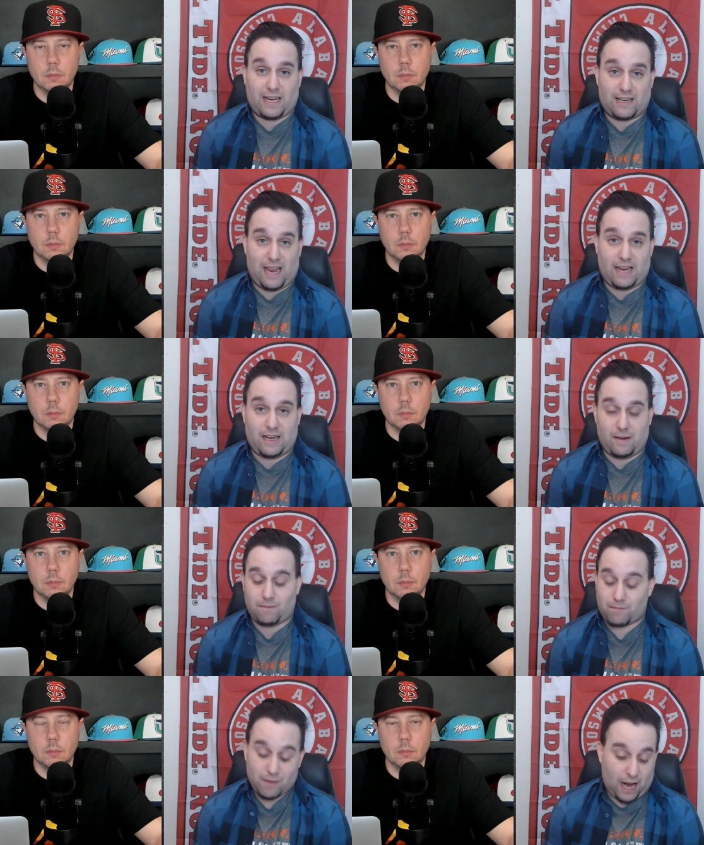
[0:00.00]
Speaker 1: contain him.
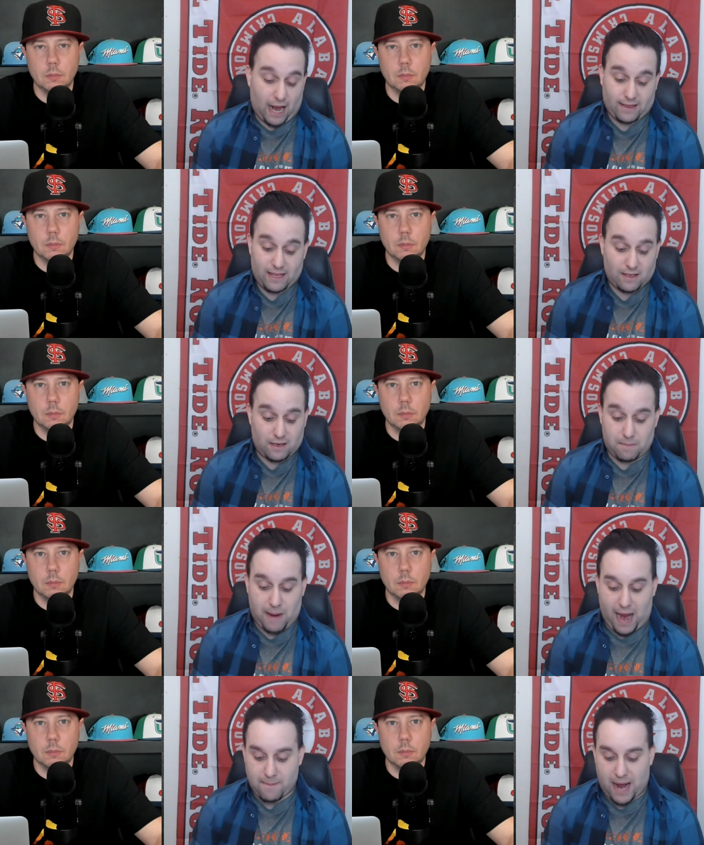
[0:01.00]
I think this is a
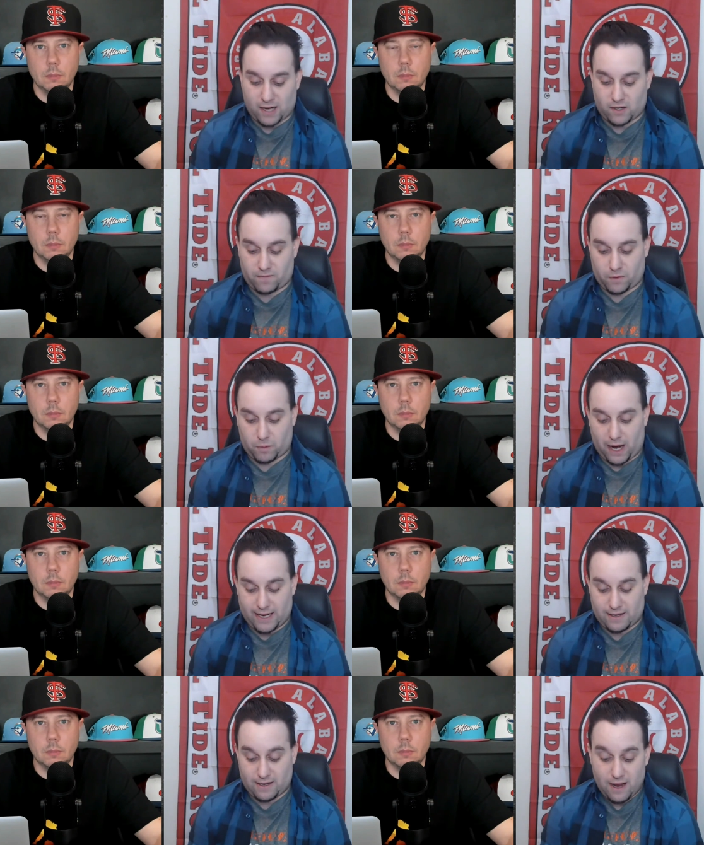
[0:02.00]
bad matchup for
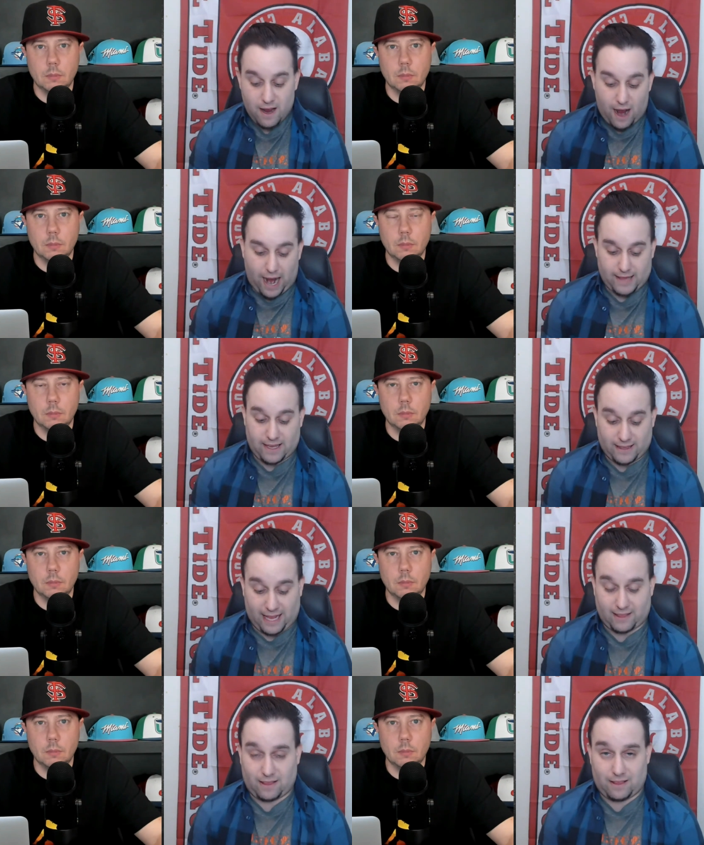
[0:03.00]
Rice. I think
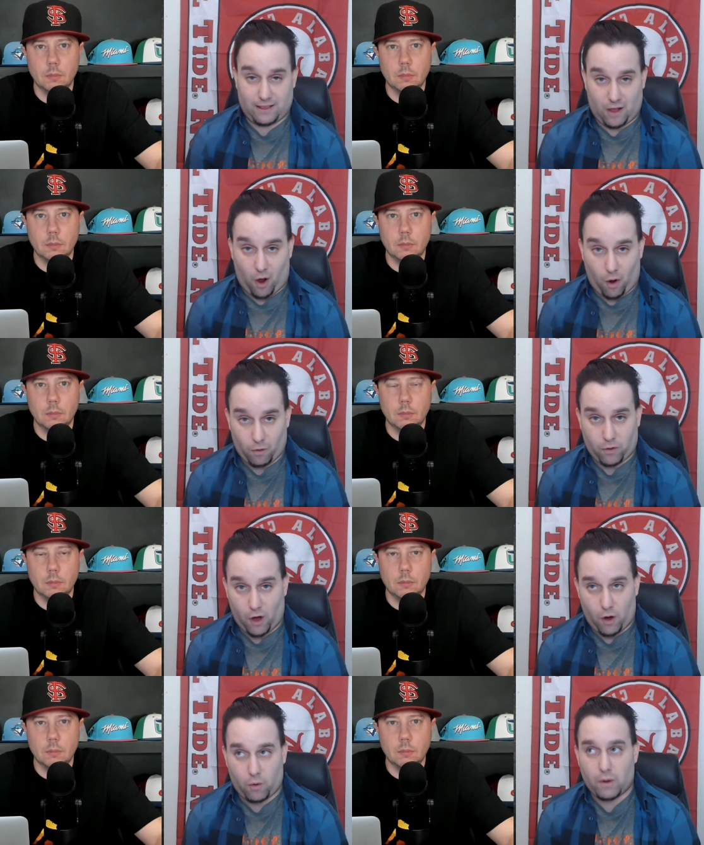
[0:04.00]
that
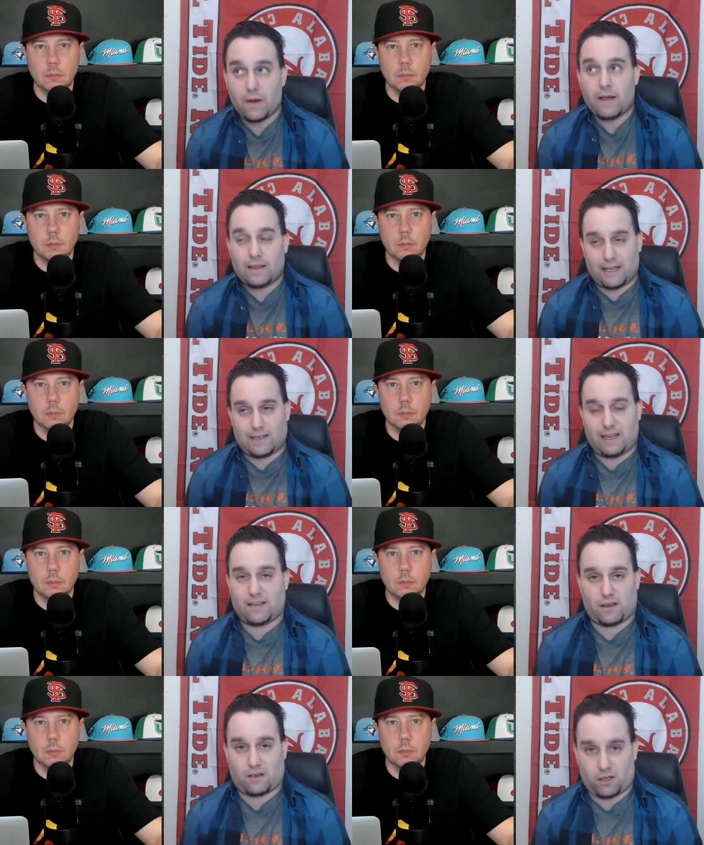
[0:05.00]
although this
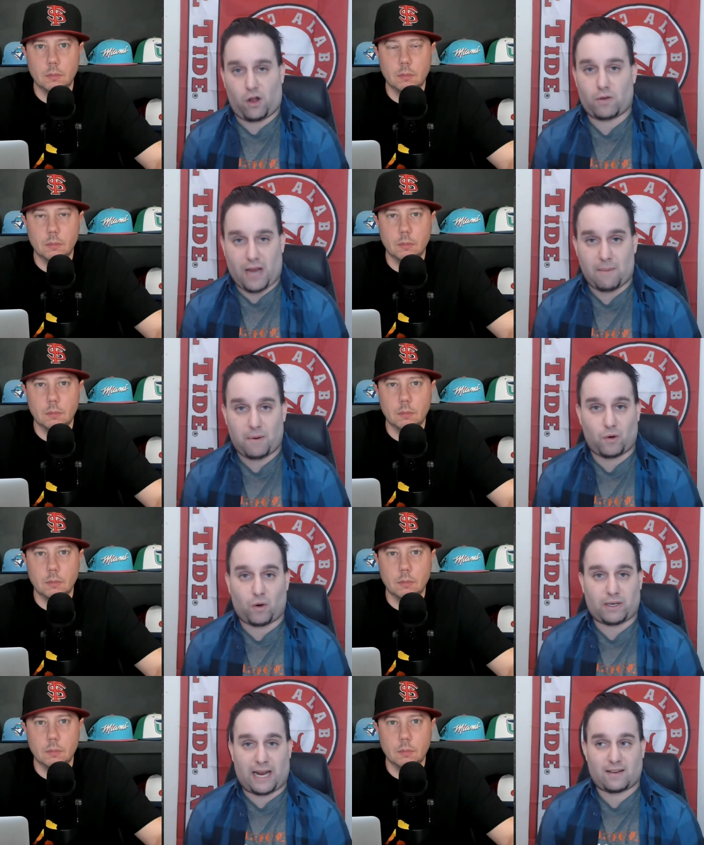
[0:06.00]
is a slow tempo
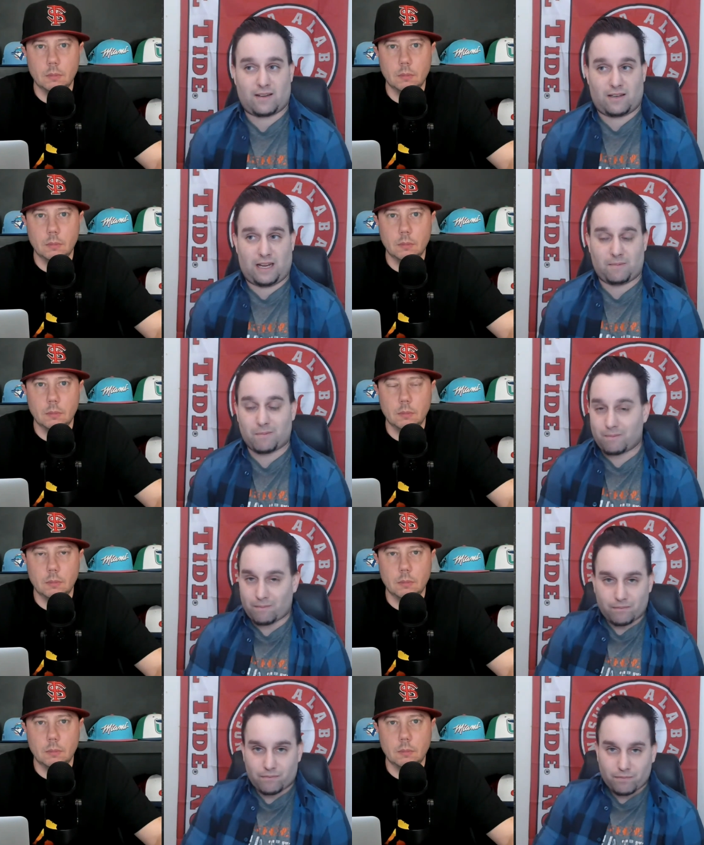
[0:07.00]
North Texas team,
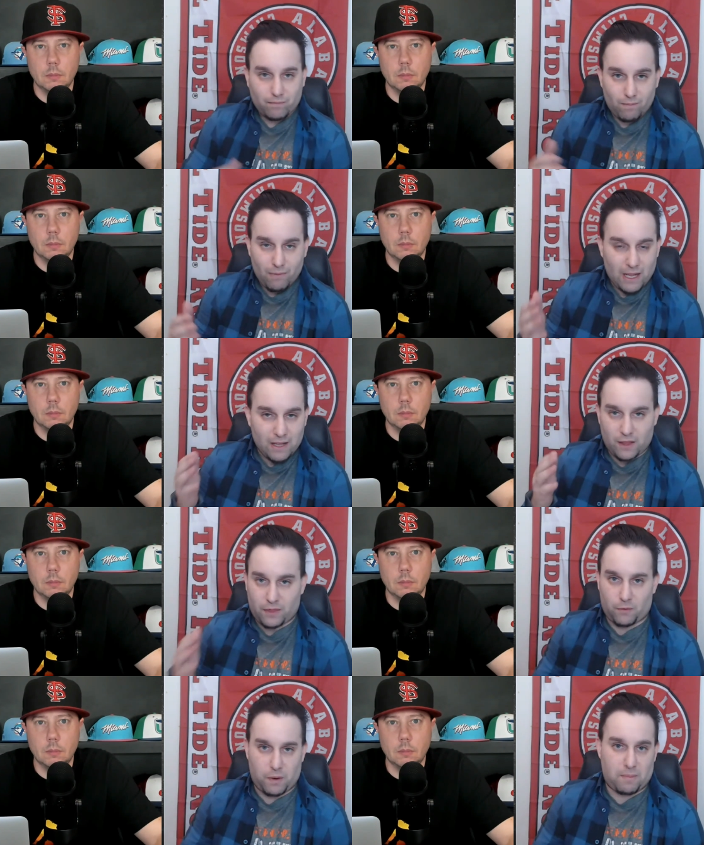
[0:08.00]
the
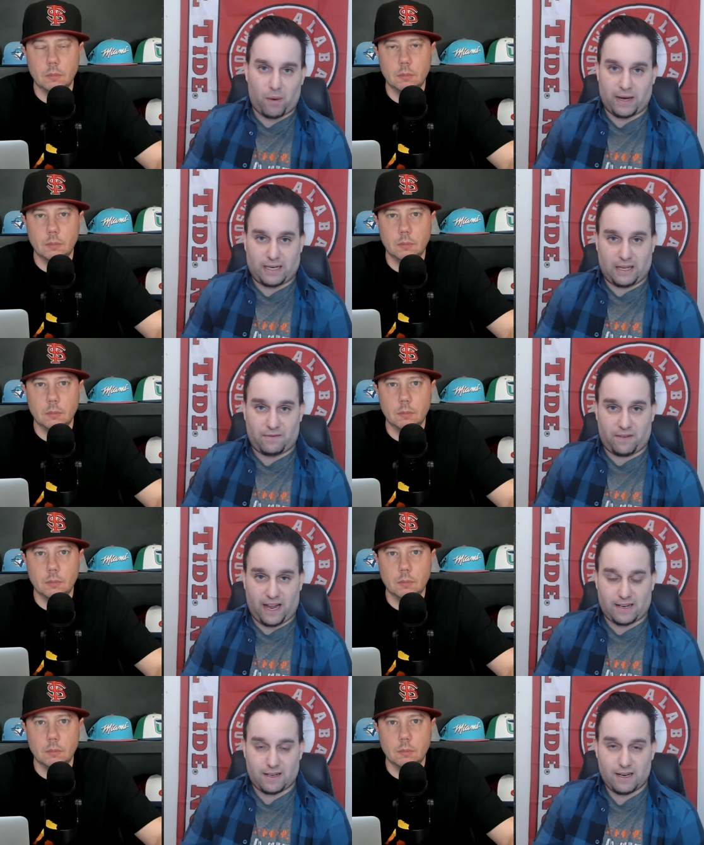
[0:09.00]
three point
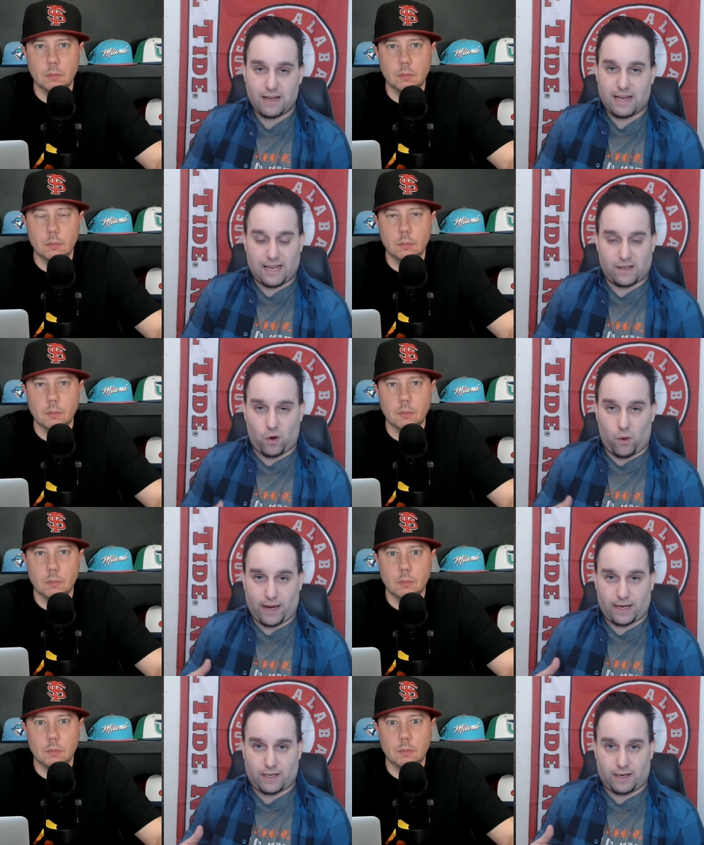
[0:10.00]
defense is
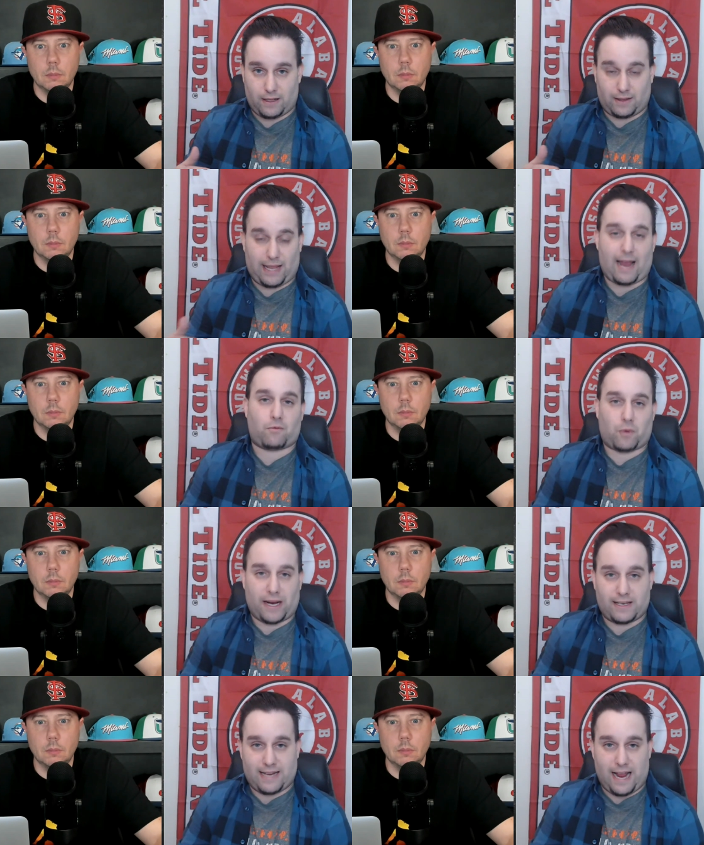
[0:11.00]
going to let
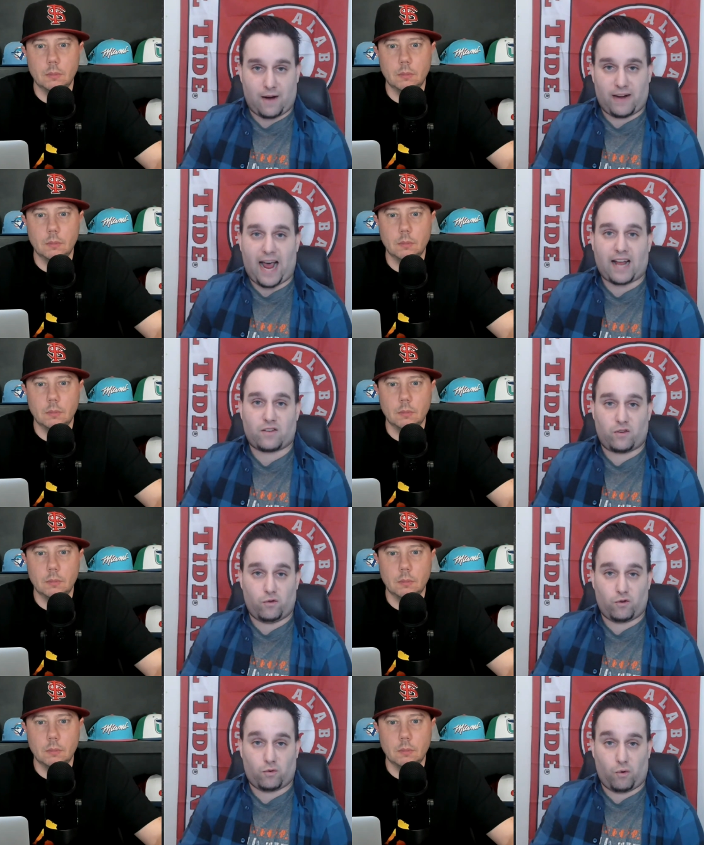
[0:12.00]
Rice down as
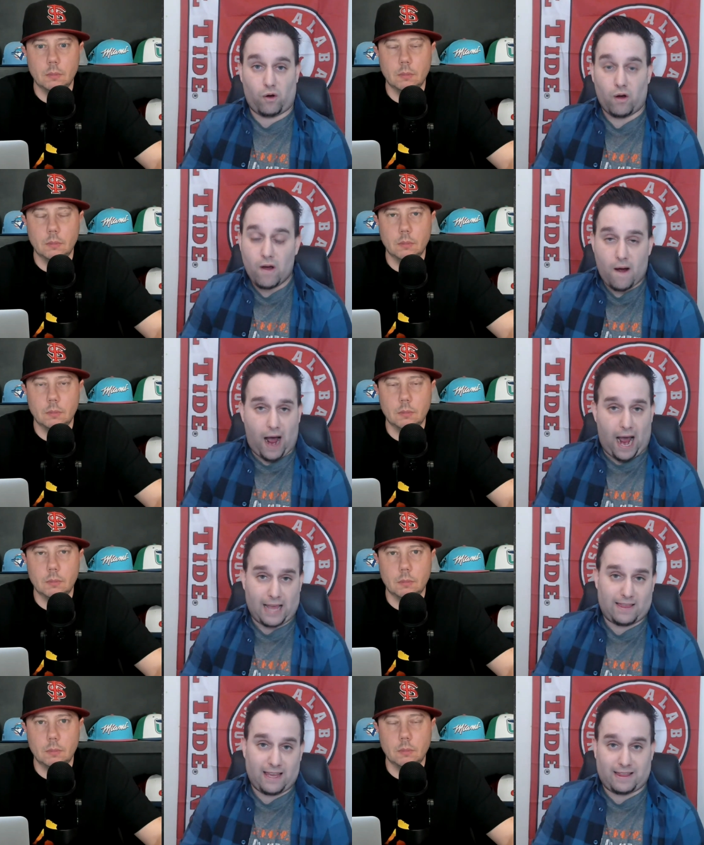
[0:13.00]
usual. I
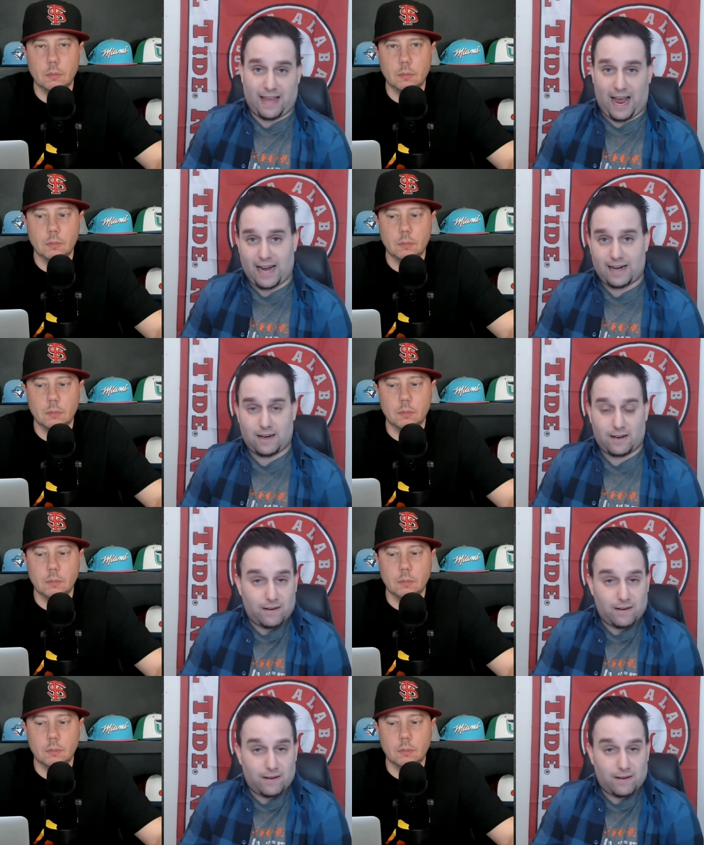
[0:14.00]
think that